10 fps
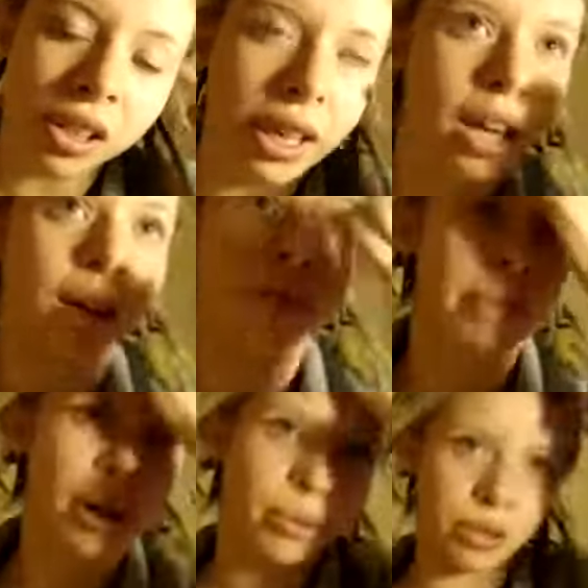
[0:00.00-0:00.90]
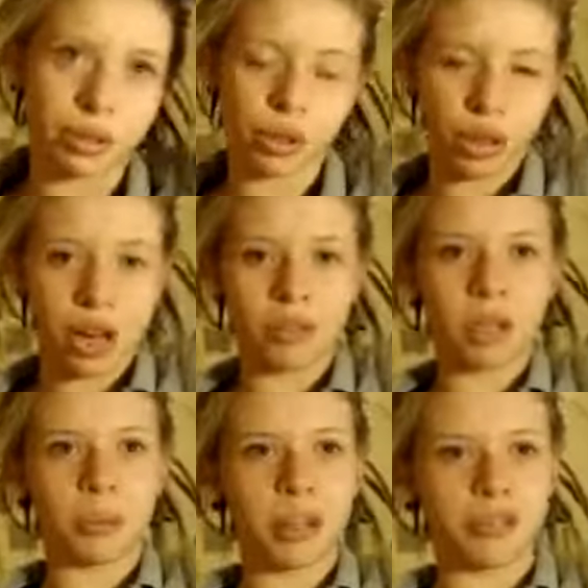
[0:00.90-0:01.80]
yeah, I will do a trial
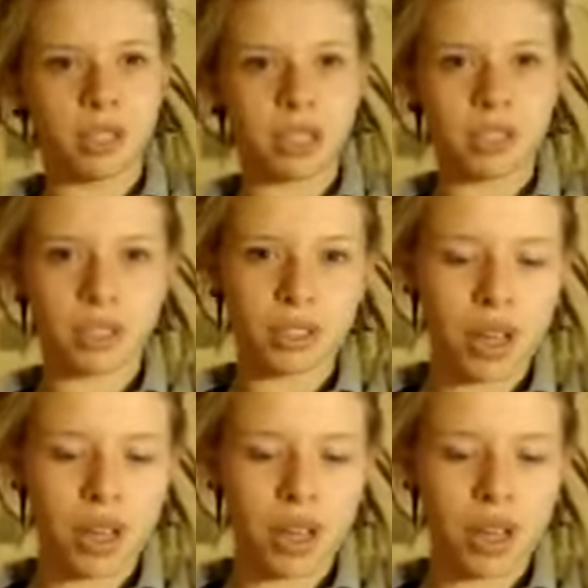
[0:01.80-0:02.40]
run on my fringe,